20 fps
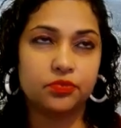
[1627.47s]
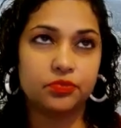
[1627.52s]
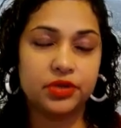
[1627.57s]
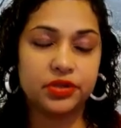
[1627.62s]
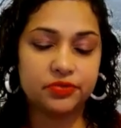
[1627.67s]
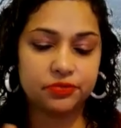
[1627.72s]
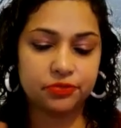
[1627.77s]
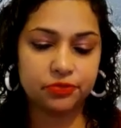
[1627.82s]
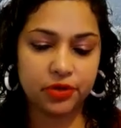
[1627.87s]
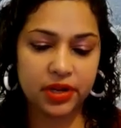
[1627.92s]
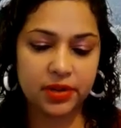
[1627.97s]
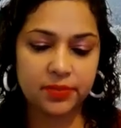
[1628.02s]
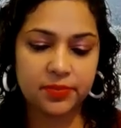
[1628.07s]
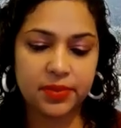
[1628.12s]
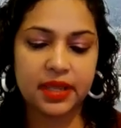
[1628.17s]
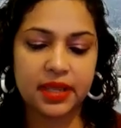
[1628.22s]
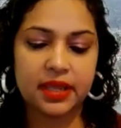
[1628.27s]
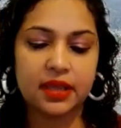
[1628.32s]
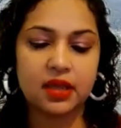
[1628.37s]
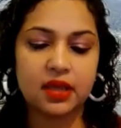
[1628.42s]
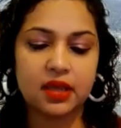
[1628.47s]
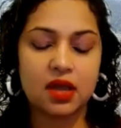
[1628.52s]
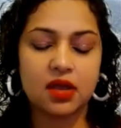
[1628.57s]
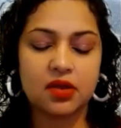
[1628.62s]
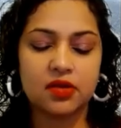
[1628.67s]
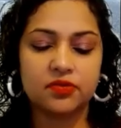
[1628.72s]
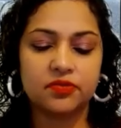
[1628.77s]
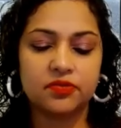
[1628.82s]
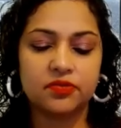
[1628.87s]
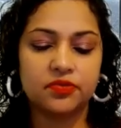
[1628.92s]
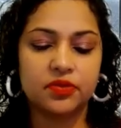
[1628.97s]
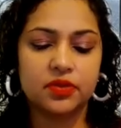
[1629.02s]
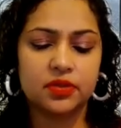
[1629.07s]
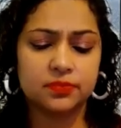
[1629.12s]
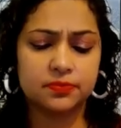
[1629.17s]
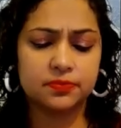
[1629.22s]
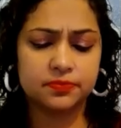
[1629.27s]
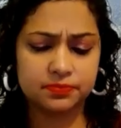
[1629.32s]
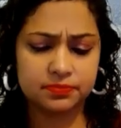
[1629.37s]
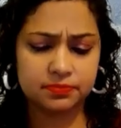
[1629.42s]
reframing of
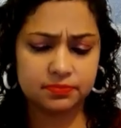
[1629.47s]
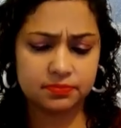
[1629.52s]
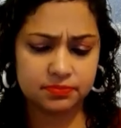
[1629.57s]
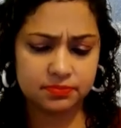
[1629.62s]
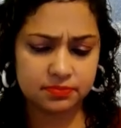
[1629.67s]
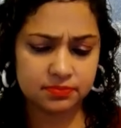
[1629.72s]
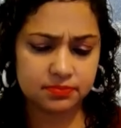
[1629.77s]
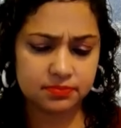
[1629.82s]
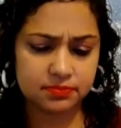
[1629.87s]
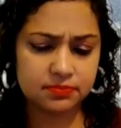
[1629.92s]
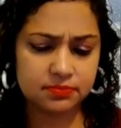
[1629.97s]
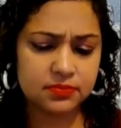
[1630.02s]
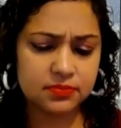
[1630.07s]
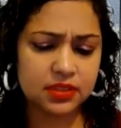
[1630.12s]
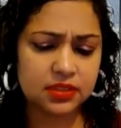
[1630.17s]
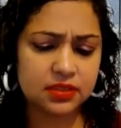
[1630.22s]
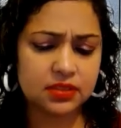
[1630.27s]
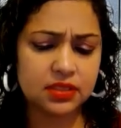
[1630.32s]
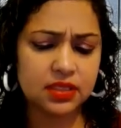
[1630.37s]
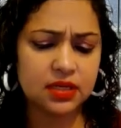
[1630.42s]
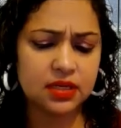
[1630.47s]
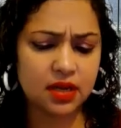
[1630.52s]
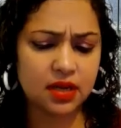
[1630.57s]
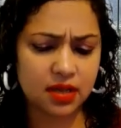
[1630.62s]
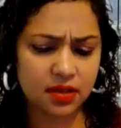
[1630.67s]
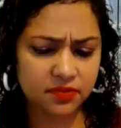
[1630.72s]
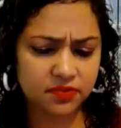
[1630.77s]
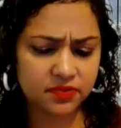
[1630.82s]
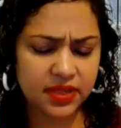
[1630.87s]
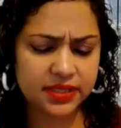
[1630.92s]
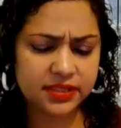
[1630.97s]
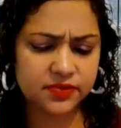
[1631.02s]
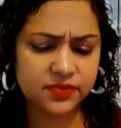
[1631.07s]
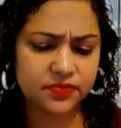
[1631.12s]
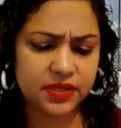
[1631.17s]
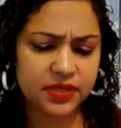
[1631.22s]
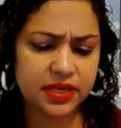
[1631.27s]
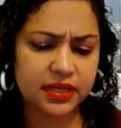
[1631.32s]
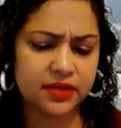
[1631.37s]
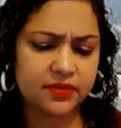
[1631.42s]
the love as
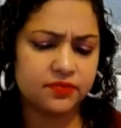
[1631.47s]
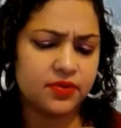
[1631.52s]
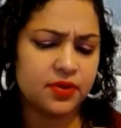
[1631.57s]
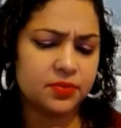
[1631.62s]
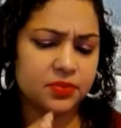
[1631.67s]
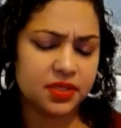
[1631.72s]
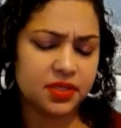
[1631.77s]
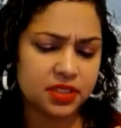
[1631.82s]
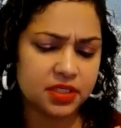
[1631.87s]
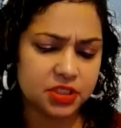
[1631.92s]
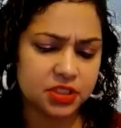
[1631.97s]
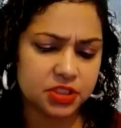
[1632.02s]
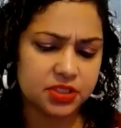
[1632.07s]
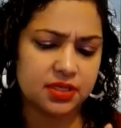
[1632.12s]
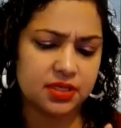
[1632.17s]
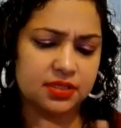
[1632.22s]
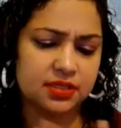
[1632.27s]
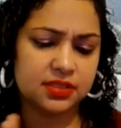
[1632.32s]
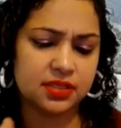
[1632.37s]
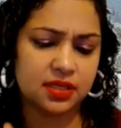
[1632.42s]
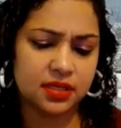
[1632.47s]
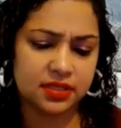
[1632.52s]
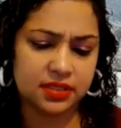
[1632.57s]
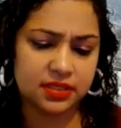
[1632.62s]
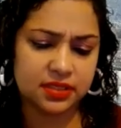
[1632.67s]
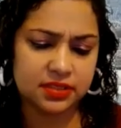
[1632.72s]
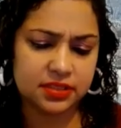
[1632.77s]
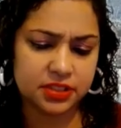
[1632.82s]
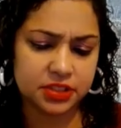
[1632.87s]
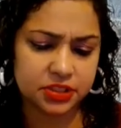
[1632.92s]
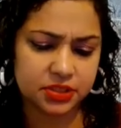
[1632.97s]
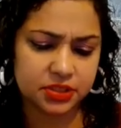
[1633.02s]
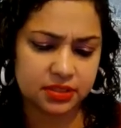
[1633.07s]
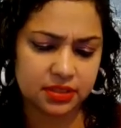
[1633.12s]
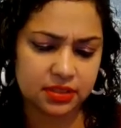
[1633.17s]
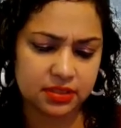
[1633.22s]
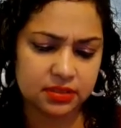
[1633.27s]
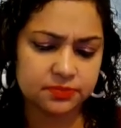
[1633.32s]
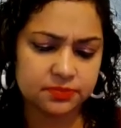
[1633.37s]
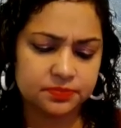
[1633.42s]
feeling from conditional to
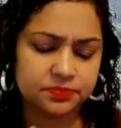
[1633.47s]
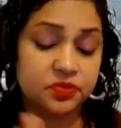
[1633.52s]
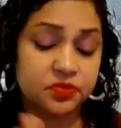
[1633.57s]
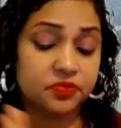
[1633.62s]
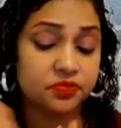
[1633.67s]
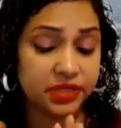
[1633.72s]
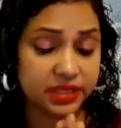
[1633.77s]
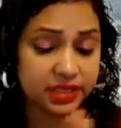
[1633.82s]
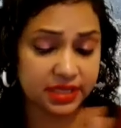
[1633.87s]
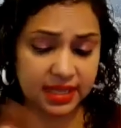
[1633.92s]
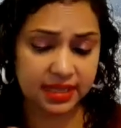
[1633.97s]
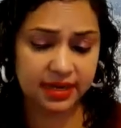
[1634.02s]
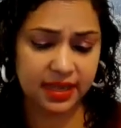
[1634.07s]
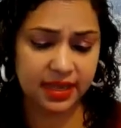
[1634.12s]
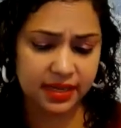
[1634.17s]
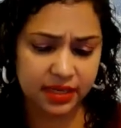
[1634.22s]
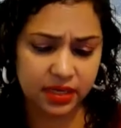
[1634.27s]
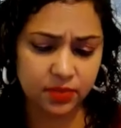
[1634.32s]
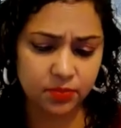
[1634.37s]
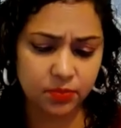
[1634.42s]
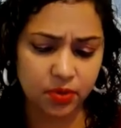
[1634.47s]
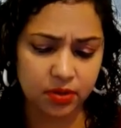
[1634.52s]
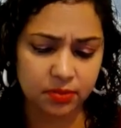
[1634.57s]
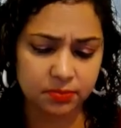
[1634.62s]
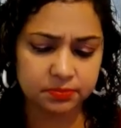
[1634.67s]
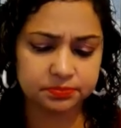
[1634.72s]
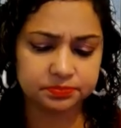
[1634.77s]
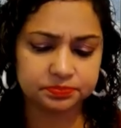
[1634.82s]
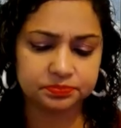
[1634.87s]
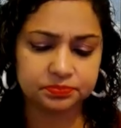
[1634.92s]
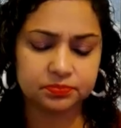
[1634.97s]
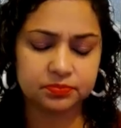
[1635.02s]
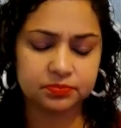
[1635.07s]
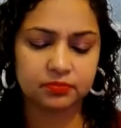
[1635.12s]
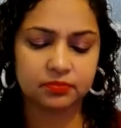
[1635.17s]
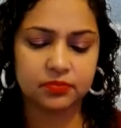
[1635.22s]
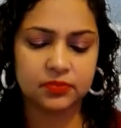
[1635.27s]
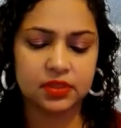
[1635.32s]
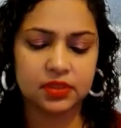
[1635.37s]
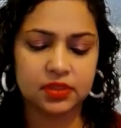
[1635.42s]
unconditional for your dad and your mom.
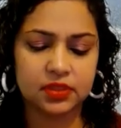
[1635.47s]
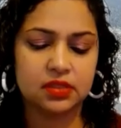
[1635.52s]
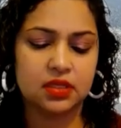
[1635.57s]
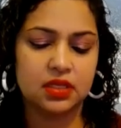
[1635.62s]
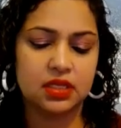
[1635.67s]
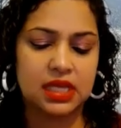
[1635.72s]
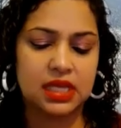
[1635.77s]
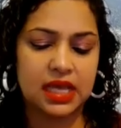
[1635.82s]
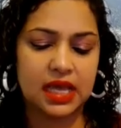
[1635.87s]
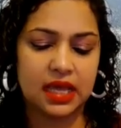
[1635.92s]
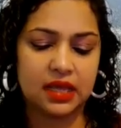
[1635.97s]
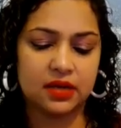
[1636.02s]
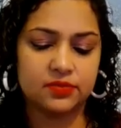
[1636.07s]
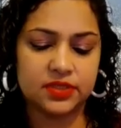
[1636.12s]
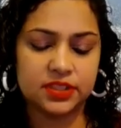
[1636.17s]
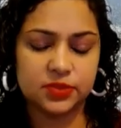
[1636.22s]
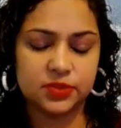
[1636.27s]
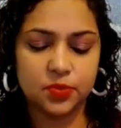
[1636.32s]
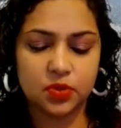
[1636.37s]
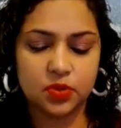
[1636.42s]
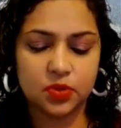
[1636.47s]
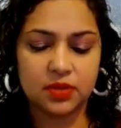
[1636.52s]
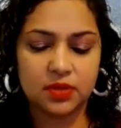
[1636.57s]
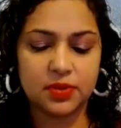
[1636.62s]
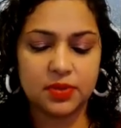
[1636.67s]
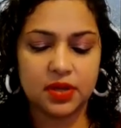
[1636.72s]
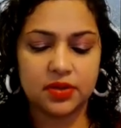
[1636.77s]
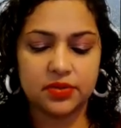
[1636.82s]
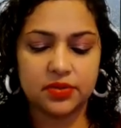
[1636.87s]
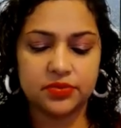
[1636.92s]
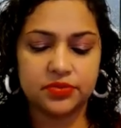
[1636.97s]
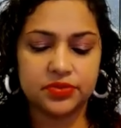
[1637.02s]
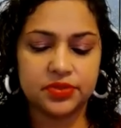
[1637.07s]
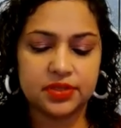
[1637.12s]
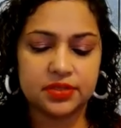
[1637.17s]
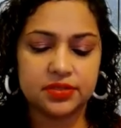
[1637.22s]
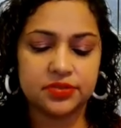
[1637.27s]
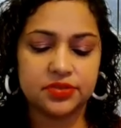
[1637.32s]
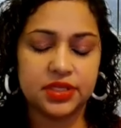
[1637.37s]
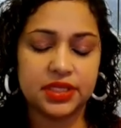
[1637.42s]
And we spoke about
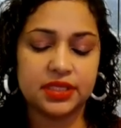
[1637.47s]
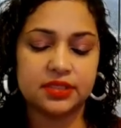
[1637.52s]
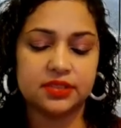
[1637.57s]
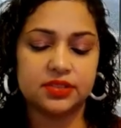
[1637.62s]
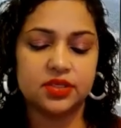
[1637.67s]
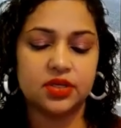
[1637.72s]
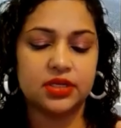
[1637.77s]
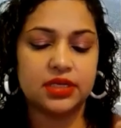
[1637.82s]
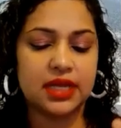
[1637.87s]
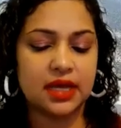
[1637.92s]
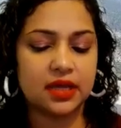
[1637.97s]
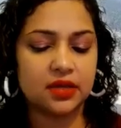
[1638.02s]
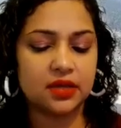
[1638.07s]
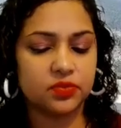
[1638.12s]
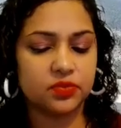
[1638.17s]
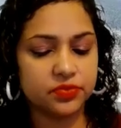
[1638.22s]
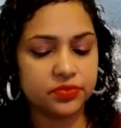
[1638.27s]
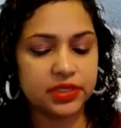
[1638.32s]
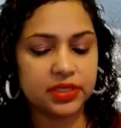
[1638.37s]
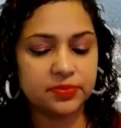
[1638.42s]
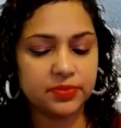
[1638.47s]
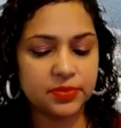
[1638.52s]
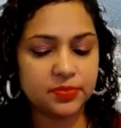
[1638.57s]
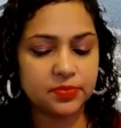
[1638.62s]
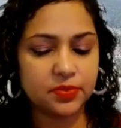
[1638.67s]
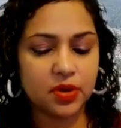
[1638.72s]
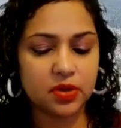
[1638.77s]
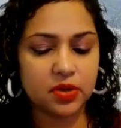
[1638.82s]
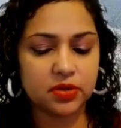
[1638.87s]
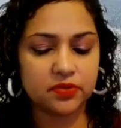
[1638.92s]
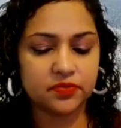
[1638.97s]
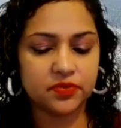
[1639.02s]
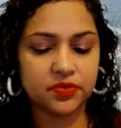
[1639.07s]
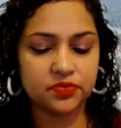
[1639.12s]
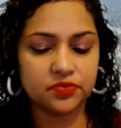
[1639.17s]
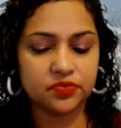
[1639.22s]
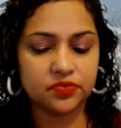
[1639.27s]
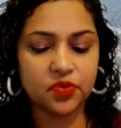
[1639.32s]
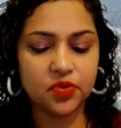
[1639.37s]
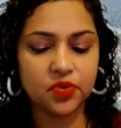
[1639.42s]
things your dad would really be proud of
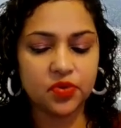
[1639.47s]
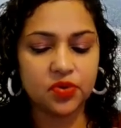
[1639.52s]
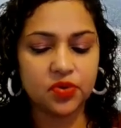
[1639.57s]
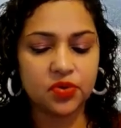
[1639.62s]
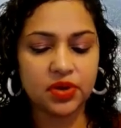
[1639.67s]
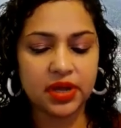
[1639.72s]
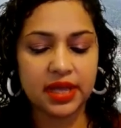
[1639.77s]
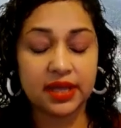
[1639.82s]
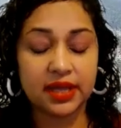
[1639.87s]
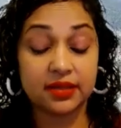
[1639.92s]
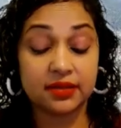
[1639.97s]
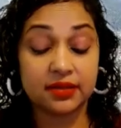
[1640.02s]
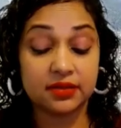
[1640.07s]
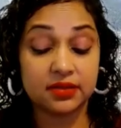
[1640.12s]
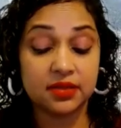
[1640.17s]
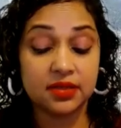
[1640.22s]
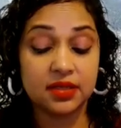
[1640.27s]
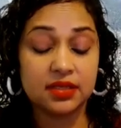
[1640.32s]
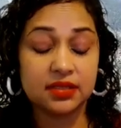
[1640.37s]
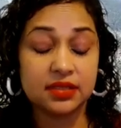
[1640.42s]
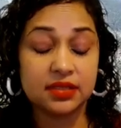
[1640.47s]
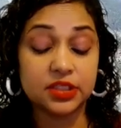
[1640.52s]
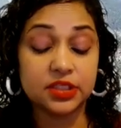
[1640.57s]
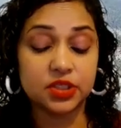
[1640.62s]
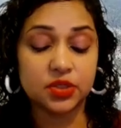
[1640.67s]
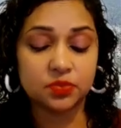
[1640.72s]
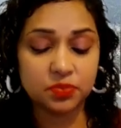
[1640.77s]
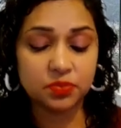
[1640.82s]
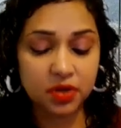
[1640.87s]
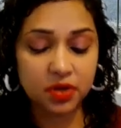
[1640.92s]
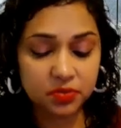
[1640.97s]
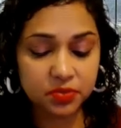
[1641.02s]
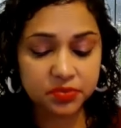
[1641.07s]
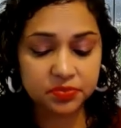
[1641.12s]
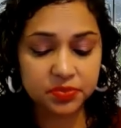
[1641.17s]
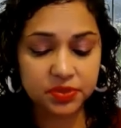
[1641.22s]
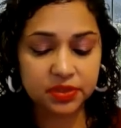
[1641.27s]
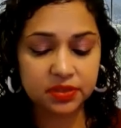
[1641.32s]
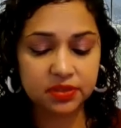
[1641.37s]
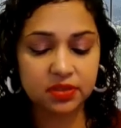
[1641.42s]
you for, and that your mom
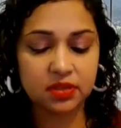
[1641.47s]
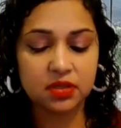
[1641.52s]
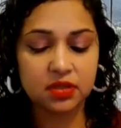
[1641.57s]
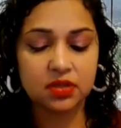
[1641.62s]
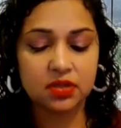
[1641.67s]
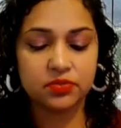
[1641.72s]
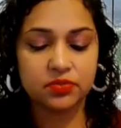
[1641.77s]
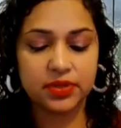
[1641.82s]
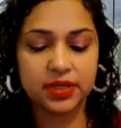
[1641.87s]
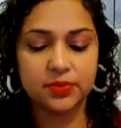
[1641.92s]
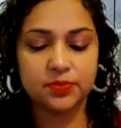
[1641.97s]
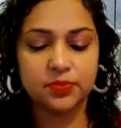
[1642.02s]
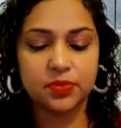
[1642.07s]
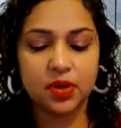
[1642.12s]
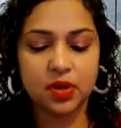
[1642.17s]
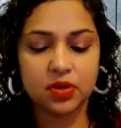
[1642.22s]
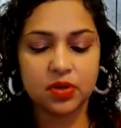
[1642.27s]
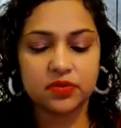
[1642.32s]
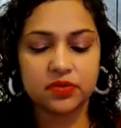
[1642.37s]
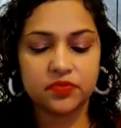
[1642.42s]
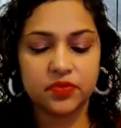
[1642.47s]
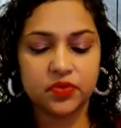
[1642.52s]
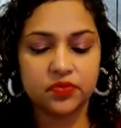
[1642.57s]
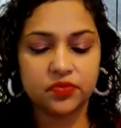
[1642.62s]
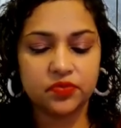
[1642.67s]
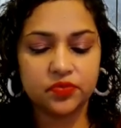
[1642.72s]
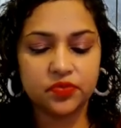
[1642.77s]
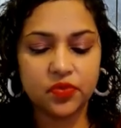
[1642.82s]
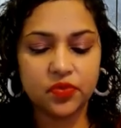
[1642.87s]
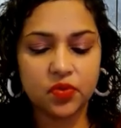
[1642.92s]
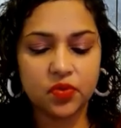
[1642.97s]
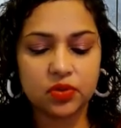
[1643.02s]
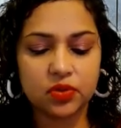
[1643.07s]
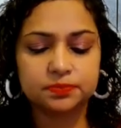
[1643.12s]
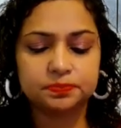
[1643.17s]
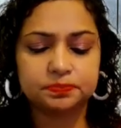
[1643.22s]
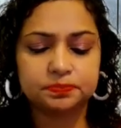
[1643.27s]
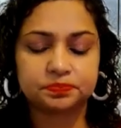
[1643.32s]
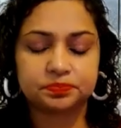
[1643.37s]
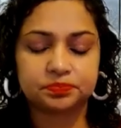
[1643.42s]
would be really proud of you
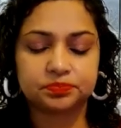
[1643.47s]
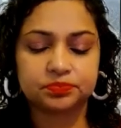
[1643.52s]
for.